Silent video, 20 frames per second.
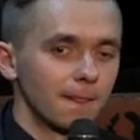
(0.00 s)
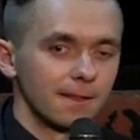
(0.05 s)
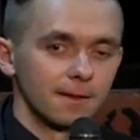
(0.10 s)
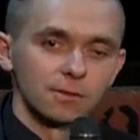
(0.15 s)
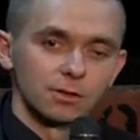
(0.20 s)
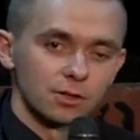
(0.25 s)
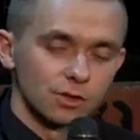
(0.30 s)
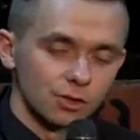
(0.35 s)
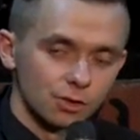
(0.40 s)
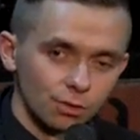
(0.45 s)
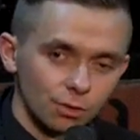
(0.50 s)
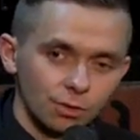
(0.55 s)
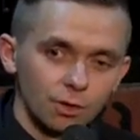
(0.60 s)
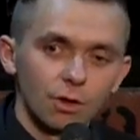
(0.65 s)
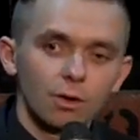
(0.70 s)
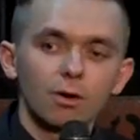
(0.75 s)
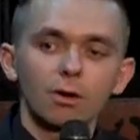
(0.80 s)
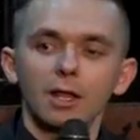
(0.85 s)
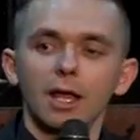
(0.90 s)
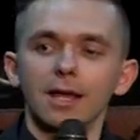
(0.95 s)
sooner
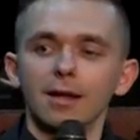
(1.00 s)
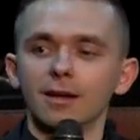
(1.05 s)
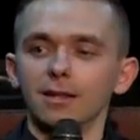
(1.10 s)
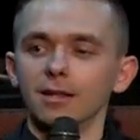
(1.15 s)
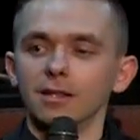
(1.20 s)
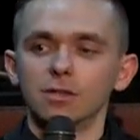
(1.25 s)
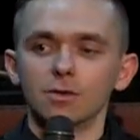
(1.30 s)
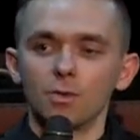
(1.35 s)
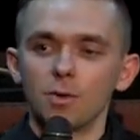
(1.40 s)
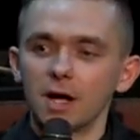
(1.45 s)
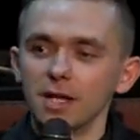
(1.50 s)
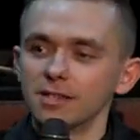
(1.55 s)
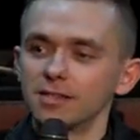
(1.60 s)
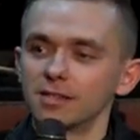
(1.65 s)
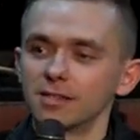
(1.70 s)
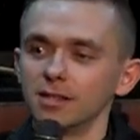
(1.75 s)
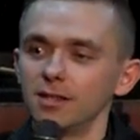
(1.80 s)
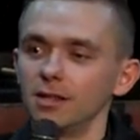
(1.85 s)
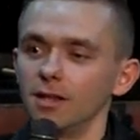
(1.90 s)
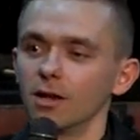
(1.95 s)
or later, at least
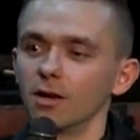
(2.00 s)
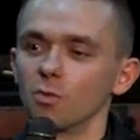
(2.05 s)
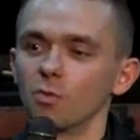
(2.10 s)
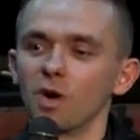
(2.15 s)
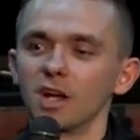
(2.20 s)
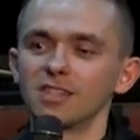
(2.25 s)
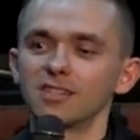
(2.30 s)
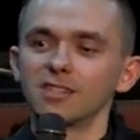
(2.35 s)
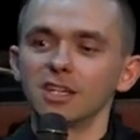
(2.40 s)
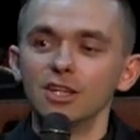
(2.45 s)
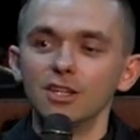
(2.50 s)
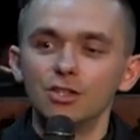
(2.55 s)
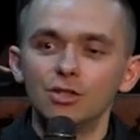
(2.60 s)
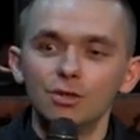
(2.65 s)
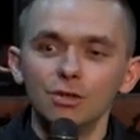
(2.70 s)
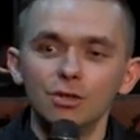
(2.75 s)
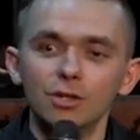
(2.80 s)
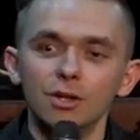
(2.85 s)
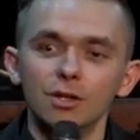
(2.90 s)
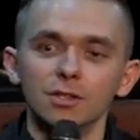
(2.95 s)
once a year, once in
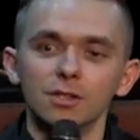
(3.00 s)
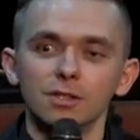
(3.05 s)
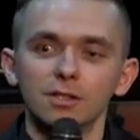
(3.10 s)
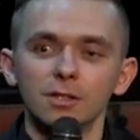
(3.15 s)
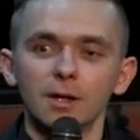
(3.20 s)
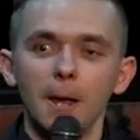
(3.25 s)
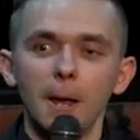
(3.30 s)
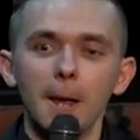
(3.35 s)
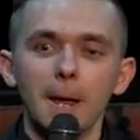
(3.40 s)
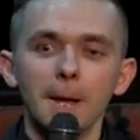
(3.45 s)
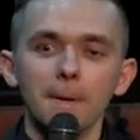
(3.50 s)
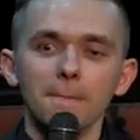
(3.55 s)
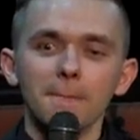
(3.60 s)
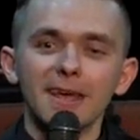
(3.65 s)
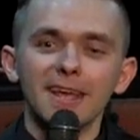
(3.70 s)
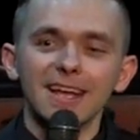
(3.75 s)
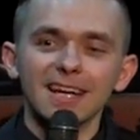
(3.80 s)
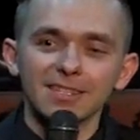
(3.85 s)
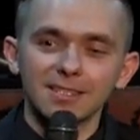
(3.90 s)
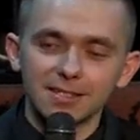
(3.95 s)
two years,
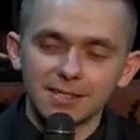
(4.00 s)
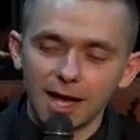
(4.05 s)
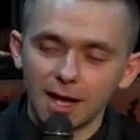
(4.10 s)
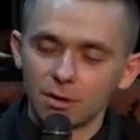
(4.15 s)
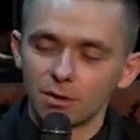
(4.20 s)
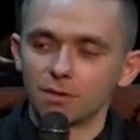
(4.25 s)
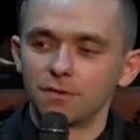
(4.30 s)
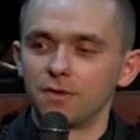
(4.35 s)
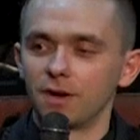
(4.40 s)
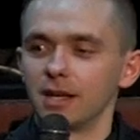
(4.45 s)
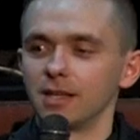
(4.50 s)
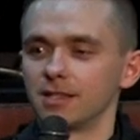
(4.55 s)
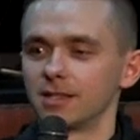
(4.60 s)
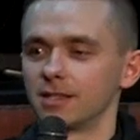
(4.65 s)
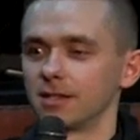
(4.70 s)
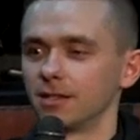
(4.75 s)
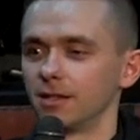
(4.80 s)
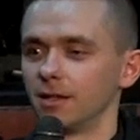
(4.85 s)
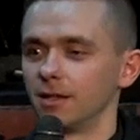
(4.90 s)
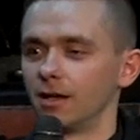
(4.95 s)
make a
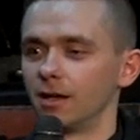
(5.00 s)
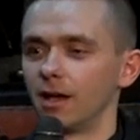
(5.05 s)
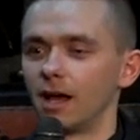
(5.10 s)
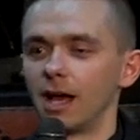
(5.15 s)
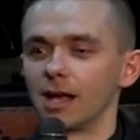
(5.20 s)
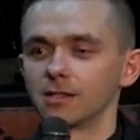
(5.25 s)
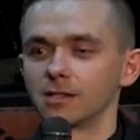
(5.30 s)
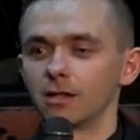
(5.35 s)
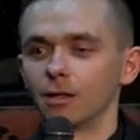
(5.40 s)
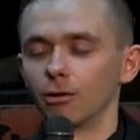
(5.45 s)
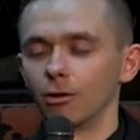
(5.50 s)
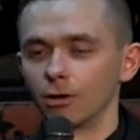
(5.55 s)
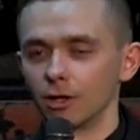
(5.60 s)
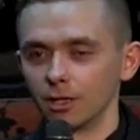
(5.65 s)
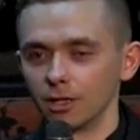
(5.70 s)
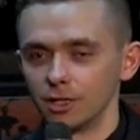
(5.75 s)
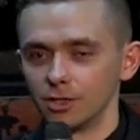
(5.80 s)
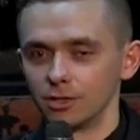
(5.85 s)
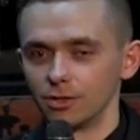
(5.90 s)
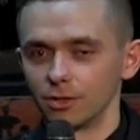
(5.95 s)
sacrifice as the Lord
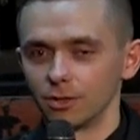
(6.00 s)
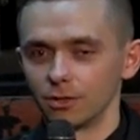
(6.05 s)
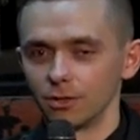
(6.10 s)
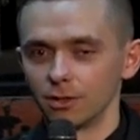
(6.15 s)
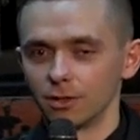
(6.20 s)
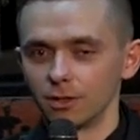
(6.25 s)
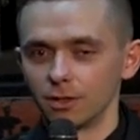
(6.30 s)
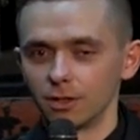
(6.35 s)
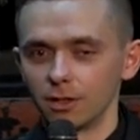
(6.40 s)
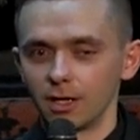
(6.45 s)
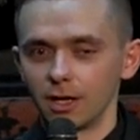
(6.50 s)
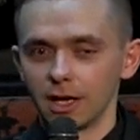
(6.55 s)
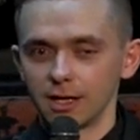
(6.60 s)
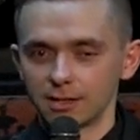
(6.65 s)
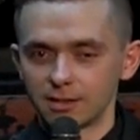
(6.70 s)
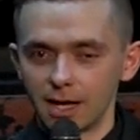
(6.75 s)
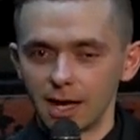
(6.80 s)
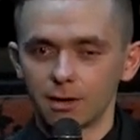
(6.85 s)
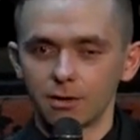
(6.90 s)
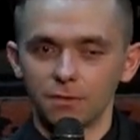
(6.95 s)
leads you. A
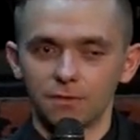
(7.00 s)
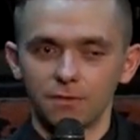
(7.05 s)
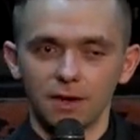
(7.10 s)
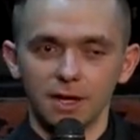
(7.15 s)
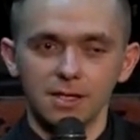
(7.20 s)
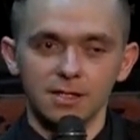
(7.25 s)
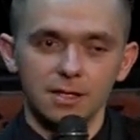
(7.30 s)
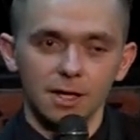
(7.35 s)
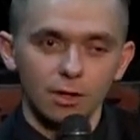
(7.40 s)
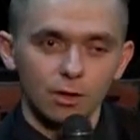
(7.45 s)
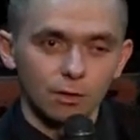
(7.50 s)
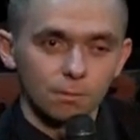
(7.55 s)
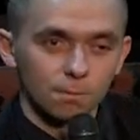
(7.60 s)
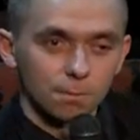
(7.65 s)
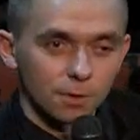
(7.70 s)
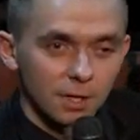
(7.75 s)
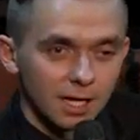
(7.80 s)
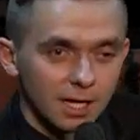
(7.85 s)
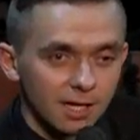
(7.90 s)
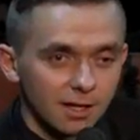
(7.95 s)
sacrifice that could
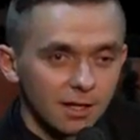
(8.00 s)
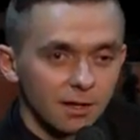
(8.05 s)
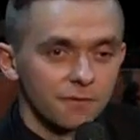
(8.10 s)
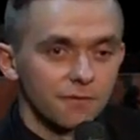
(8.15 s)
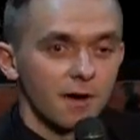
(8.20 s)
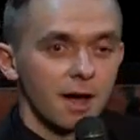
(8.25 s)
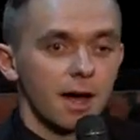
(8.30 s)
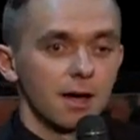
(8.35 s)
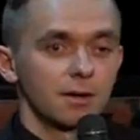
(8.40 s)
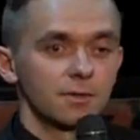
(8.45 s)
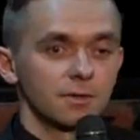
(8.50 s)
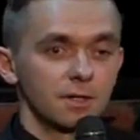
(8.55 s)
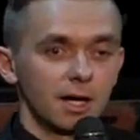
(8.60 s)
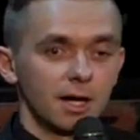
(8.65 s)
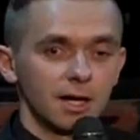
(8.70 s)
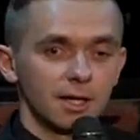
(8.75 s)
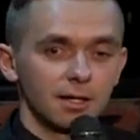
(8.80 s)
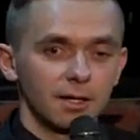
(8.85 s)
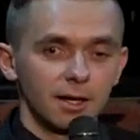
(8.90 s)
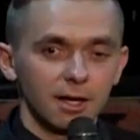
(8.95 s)
bring the fire of
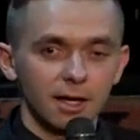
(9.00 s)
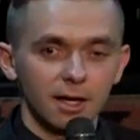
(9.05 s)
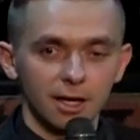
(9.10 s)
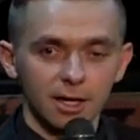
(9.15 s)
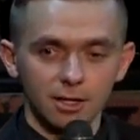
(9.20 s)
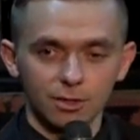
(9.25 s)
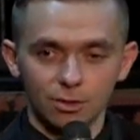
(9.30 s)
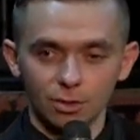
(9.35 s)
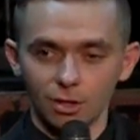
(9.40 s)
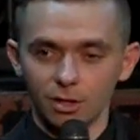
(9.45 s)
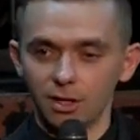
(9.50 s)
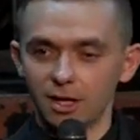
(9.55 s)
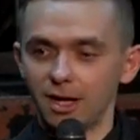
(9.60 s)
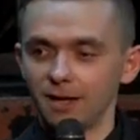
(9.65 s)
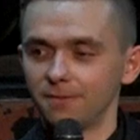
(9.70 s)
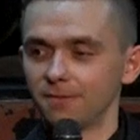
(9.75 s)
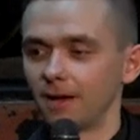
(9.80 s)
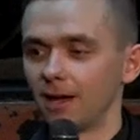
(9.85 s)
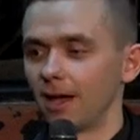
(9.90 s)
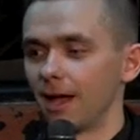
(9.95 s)
God into your
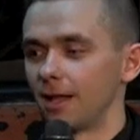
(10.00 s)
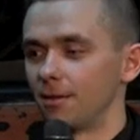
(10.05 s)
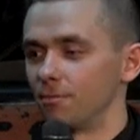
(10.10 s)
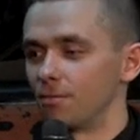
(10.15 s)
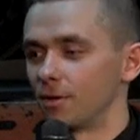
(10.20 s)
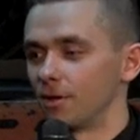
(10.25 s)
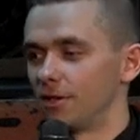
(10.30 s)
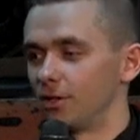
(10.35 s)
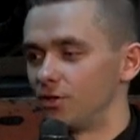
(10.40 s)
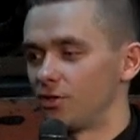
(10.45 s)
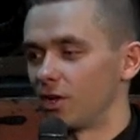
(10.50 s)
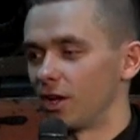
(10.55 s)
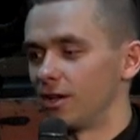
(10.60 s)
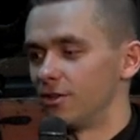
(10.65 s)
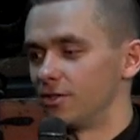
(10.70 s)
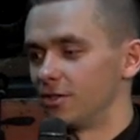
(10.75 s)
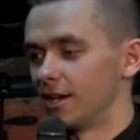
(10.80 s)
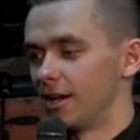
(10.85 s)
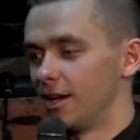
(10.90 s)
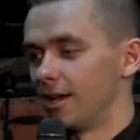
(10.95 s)
life and bring a
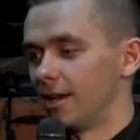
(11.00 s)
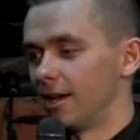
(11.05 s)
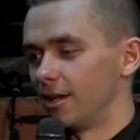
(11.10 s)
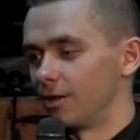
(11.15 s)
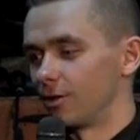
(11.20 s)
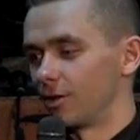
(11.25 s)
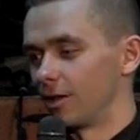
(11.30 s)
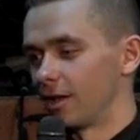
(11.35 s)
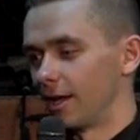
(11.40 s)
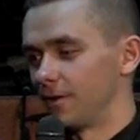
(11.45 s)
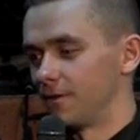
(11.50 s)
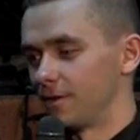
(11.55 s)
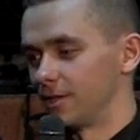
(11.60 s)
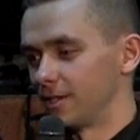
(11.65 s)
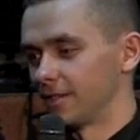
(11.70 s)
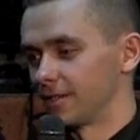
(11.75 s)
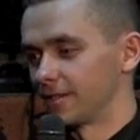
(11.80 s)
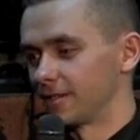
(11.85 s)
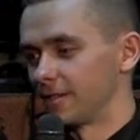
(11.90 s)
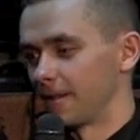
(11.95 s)
change into your life in
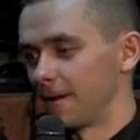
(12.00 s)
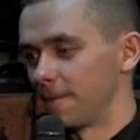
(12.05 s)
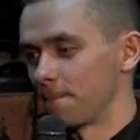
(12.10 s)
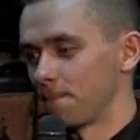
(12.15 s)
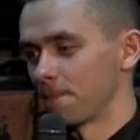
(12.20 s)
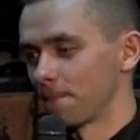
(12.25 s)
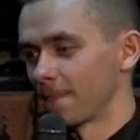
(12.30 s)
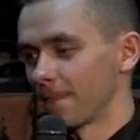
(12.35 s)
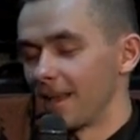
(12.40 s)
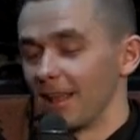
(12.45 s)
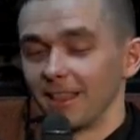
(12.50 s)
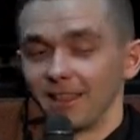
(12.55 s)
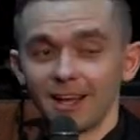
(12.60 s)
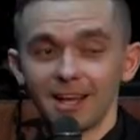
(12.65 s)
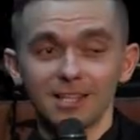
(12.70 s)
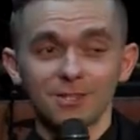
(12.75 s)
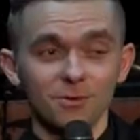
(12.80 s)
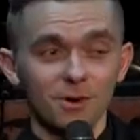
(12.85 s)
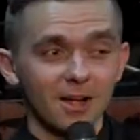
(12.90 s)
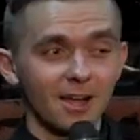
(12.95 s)
Jesus' name.
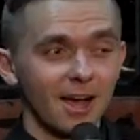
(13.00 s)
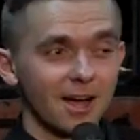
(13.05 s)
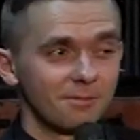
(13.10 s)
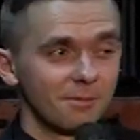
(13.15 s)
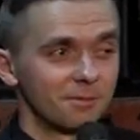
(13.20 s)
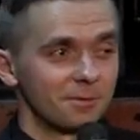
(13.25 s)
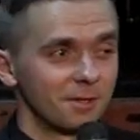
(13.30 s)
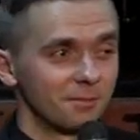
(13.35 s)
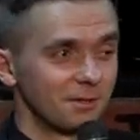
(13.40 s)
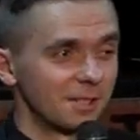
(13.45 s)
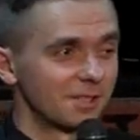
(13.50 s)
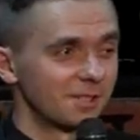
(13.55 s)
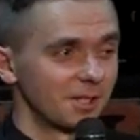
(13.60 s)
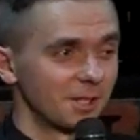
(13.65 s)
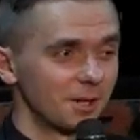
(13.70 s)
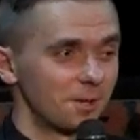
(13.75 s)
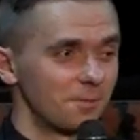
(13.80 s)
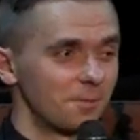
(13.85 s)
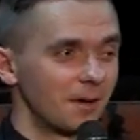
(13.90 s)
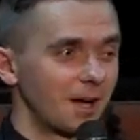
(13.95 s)
That's why I'm
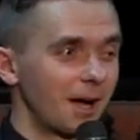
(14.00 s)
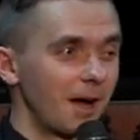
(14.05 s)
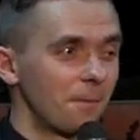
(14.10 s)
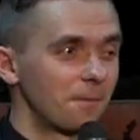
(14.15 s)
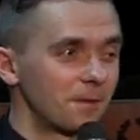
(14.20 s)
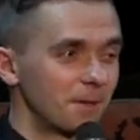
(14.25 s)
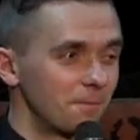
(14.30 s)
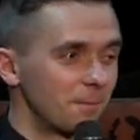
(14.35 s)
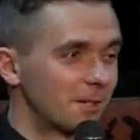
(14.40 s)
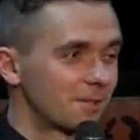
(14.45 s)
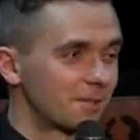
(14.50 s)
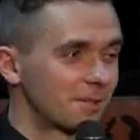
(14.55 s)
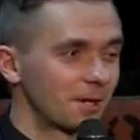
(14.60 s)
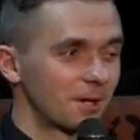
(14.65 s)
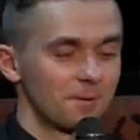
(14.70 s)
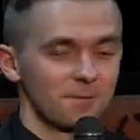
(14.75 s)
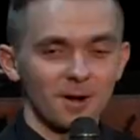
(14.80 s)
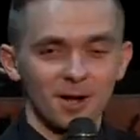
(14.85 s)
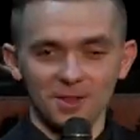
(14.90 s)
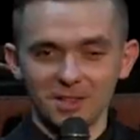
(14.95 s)
optimistic, optimistic
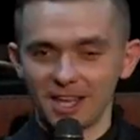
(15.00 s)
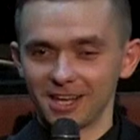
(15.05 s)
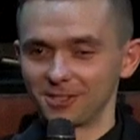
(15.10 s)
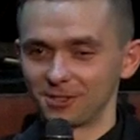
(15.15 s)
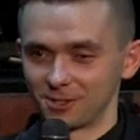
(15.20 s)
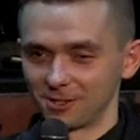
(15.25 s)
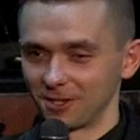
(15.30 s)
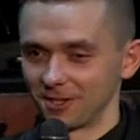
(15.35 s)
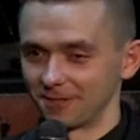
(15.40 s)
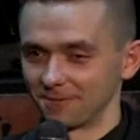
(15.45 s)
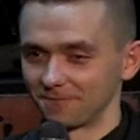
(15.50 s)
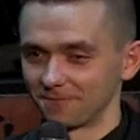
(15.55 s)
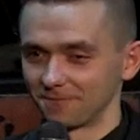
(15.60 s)
about next year.